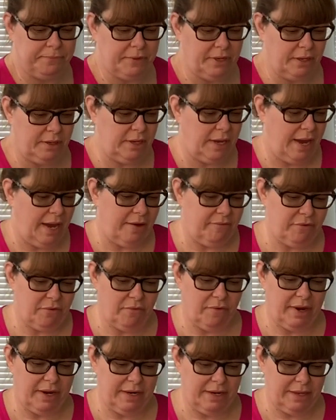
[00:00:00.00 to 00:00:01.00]
you have it
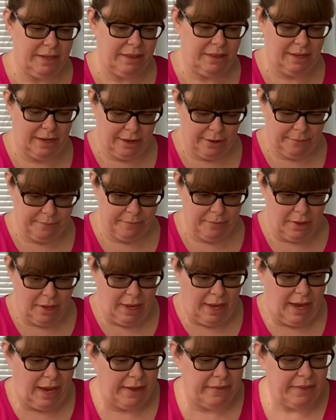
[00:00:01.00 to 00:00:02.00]
right in there.
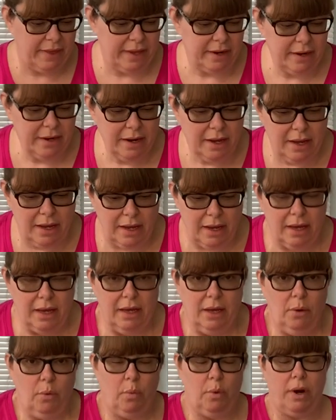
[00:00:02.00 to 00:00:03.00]
And then
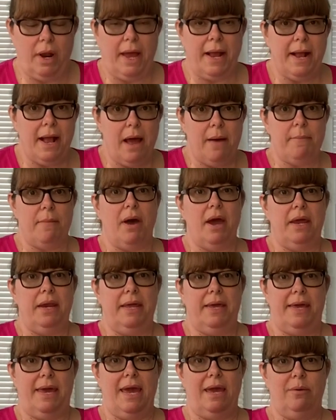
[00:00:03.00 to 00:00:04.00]
when I got mine,
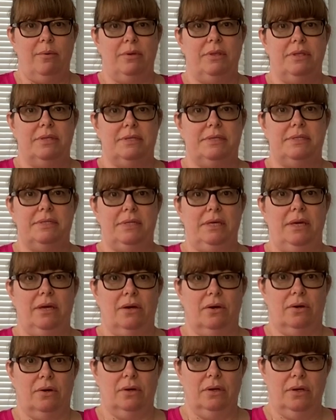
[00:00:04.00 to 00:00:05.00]
it came with the
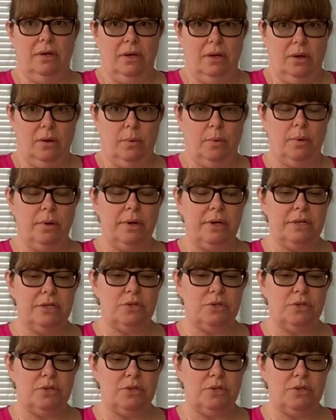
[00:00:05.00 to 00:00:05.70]
seal. We're in